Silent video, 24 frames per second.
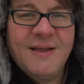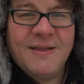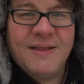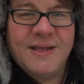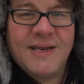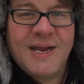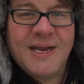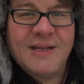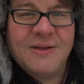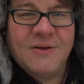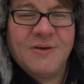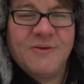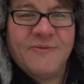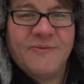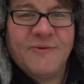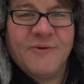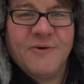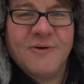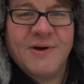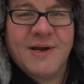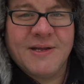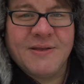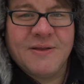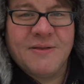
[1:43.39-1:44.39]
that I look
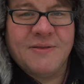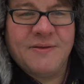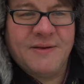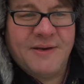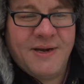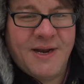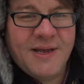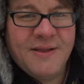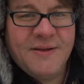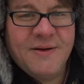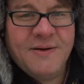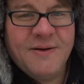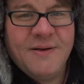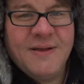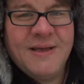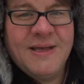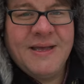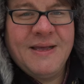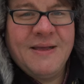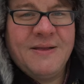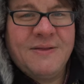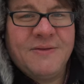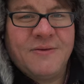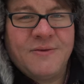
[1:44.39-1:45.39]
for other than another,
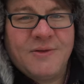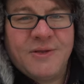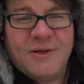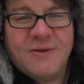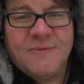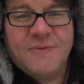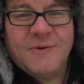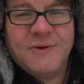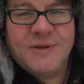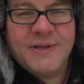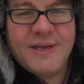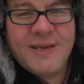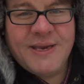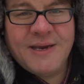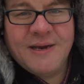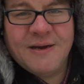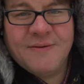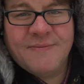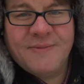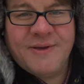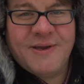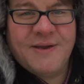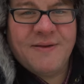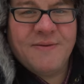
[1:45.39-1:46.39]
though you will
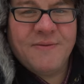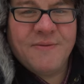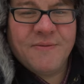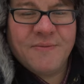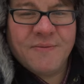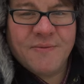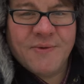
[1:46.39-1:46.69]
hear me